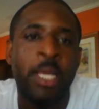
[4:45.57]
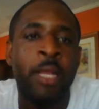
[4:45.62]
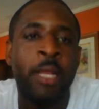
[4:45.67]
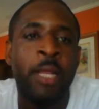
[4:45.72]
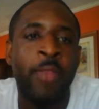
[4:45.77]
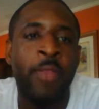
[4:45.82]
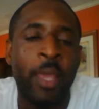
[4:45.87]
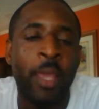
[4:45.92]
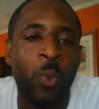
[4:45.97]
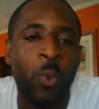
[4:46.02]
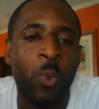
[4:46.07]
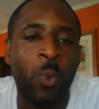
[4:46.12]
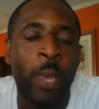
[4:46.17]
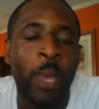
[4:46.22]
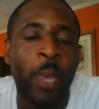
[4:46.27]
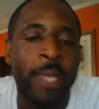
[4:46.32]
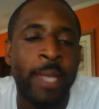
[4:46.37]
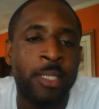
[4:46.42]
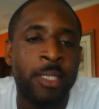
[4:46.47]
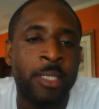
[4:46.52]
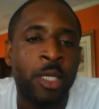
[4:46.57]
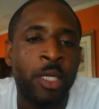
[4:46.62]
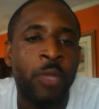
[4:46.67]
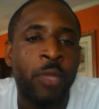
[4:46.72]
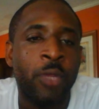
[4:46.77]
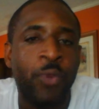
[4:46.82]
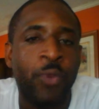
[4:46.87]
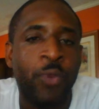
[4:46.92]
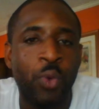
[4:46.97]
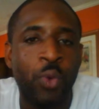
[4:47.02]
They went
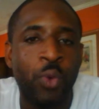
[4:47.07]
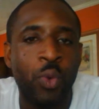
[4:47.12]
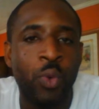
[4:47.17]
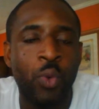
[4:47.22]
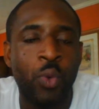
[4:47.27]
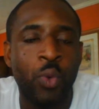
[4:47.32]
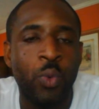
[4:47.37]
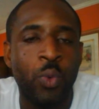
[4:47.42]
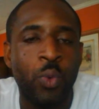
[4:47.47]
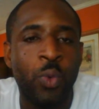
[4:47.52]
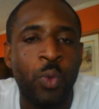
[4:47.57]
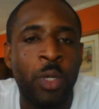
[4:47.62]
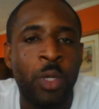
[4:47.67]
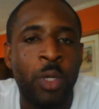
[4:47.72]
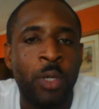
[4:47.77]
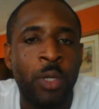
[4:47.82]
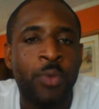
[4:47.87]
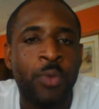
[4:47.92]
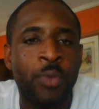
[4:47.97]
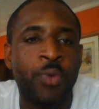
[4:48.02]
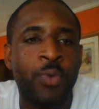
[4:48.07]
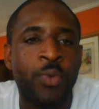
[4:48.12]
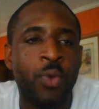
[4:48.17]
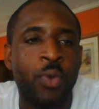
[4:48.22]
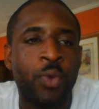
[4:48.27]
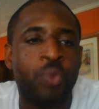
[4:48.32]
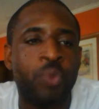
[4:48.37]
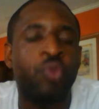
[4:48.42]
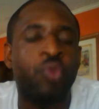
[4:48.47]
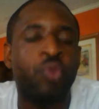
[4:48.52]
through through,
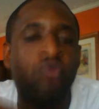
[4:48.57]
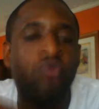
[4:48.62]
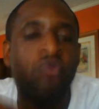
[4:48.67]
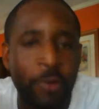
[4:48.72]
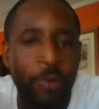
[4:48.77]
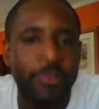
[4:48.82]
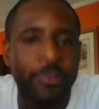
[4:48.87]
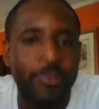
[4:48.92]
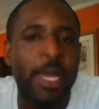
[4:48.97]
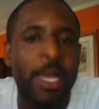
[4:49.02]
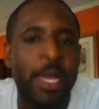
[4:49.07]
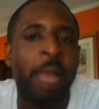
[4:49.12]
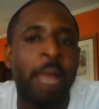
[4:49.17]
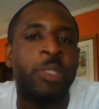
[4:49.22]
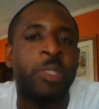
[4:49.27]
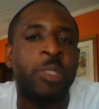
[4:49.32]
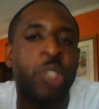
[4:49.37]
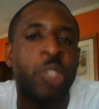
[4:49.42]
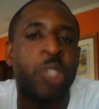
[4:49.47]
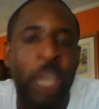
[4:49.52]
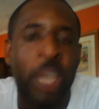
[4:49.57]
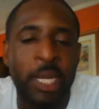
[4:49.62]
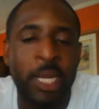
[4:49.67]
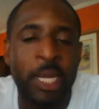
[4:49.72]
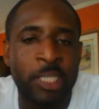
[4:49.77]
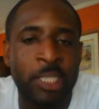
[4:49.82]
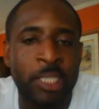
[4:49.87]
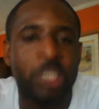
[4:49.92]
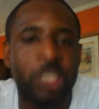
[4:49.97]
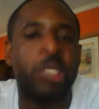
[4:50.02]
through rough times and
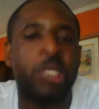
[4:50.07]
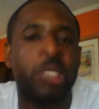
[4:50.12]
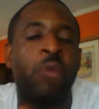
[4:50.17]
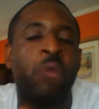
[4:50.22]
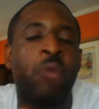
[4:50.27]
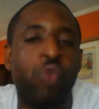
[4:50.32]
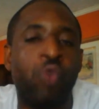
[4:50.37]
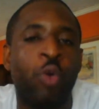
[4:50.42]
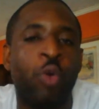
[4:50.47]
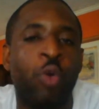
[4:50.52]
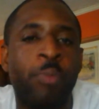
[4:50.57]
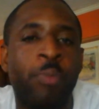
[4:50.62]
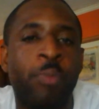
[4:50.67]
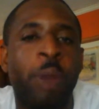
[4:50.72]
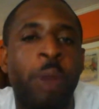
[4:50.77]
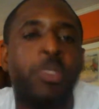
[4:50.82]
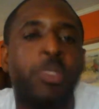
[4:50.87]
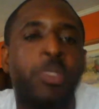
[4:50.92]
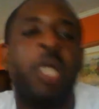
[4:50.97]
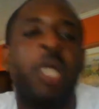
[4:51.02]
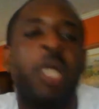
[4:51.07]
challenges and road bumps,